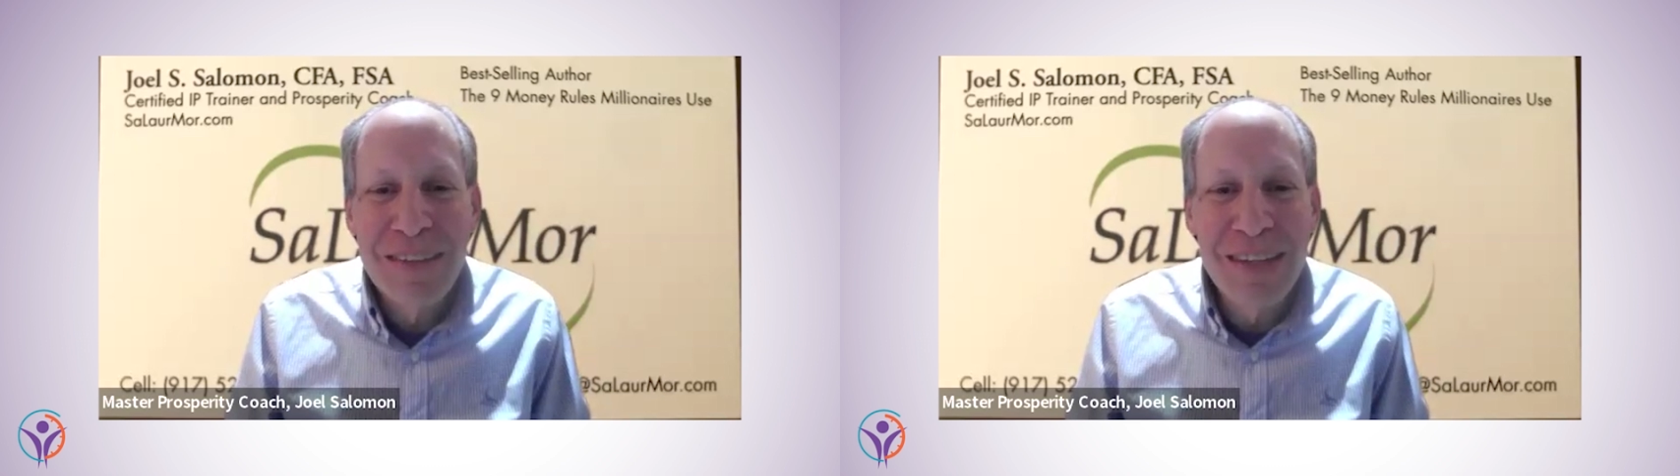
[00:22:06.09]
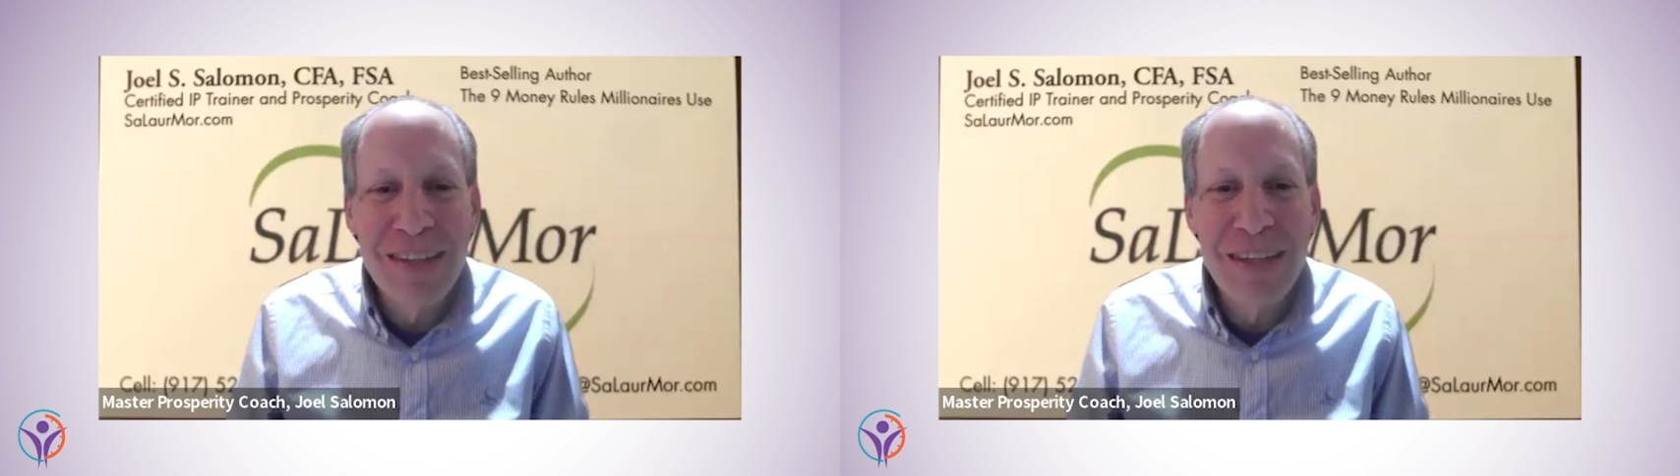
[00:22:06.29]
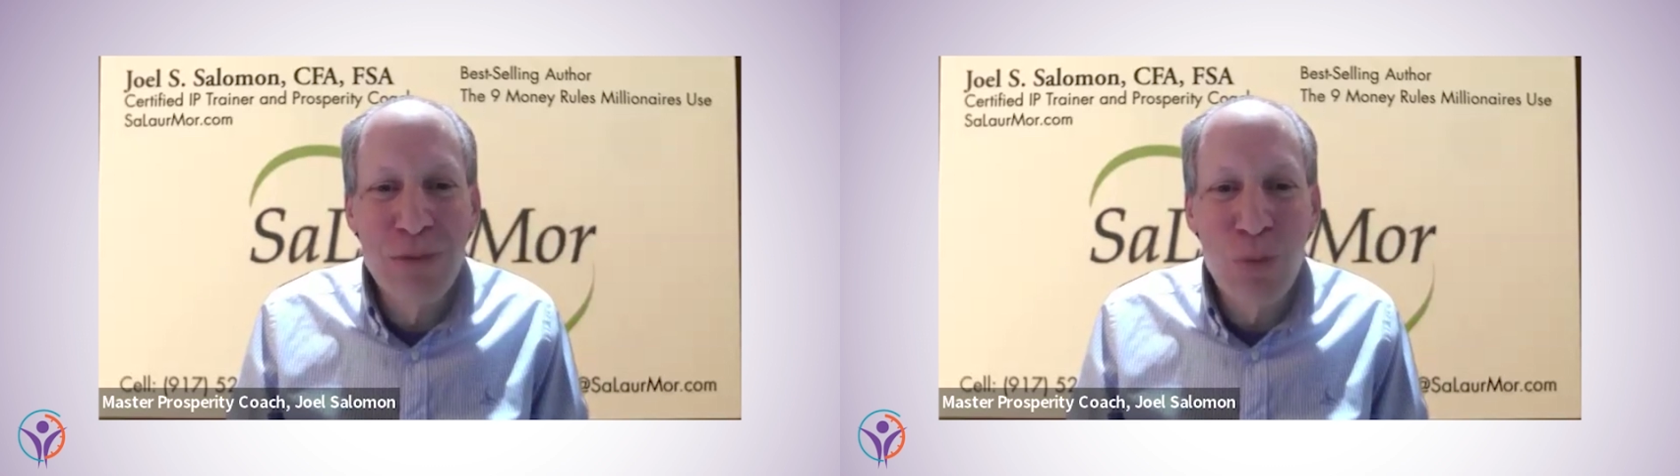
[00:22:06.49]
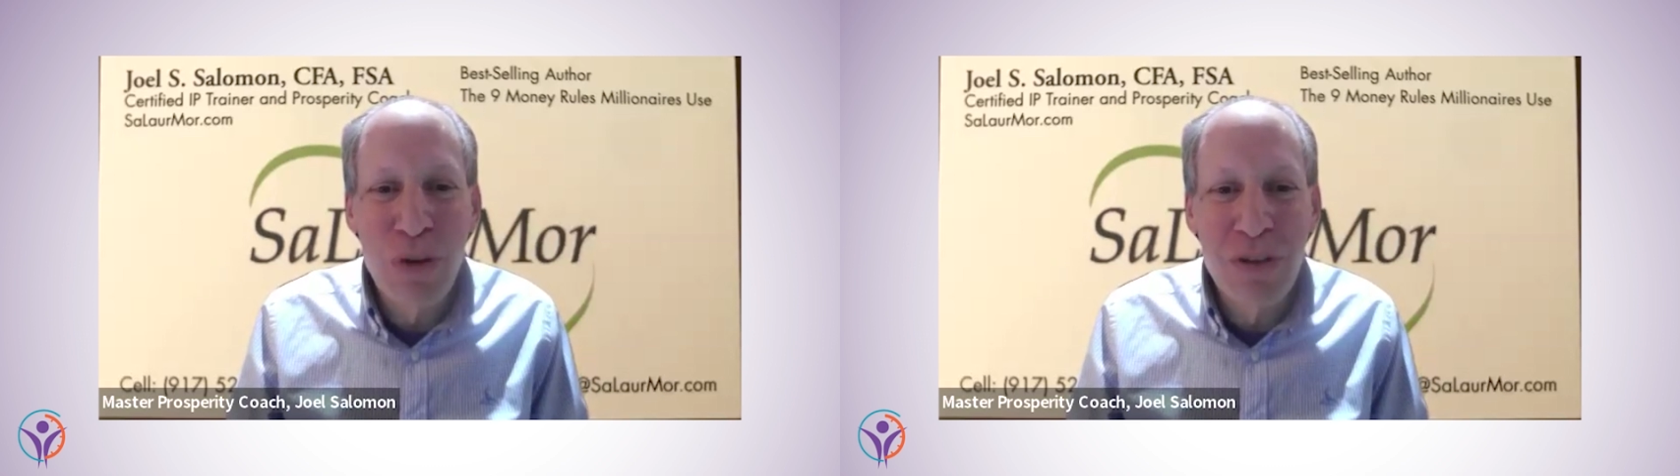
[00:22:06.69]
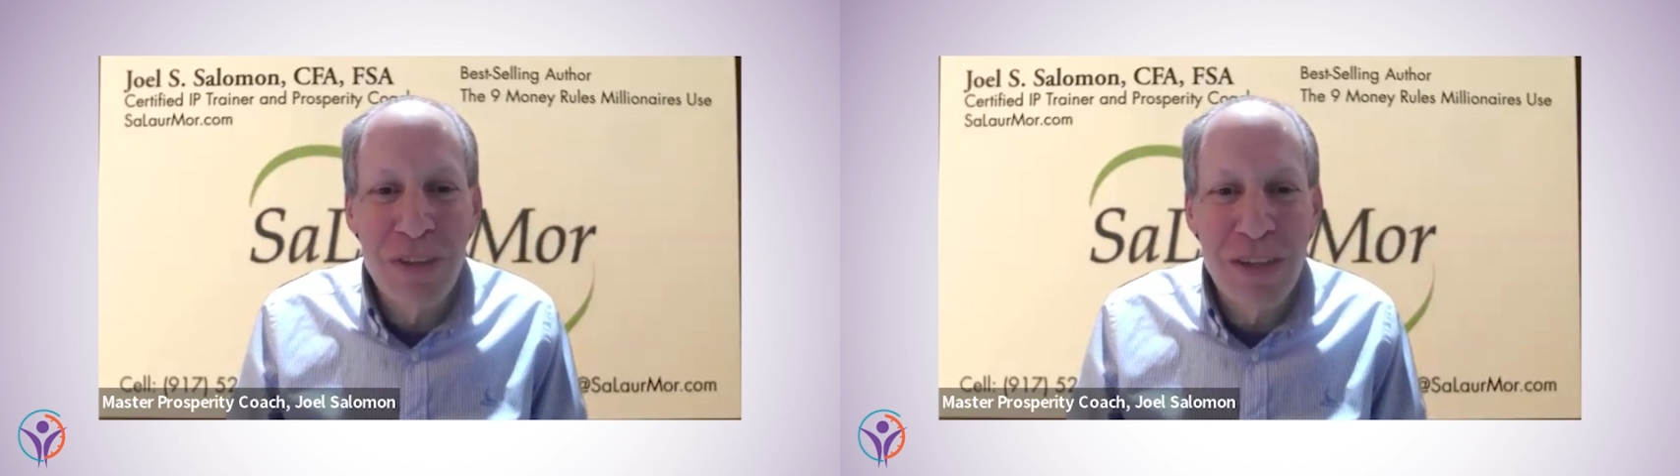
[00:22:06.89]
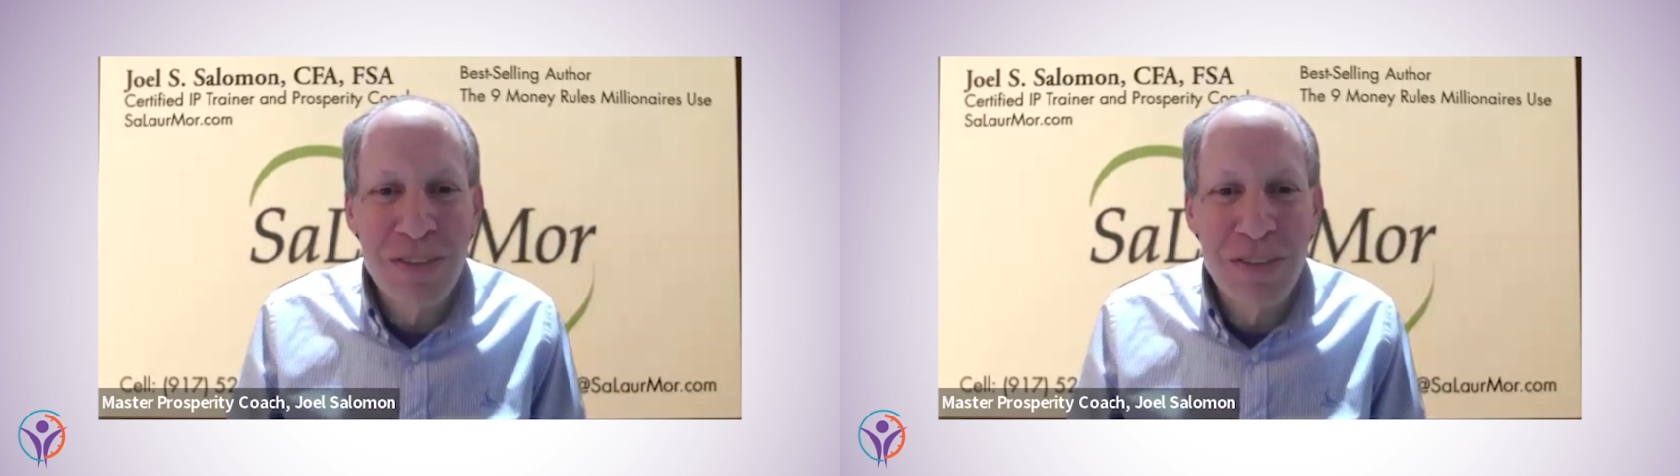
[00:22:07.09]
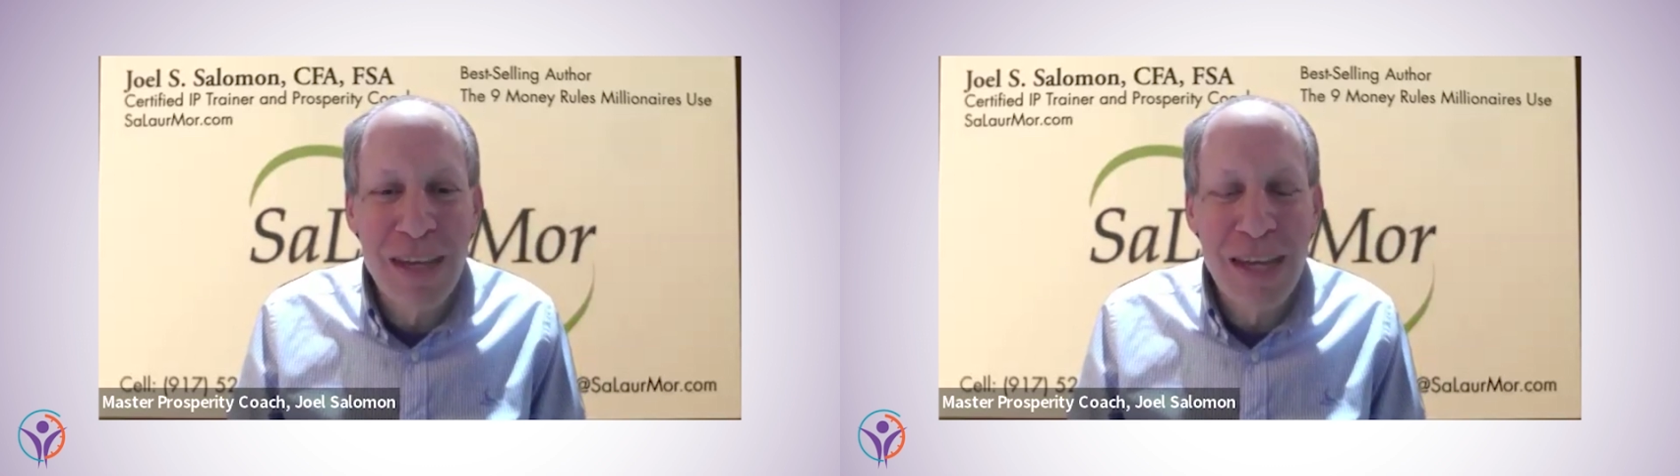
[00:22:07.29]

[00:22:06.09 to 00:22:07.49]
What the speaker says: it's worthless. You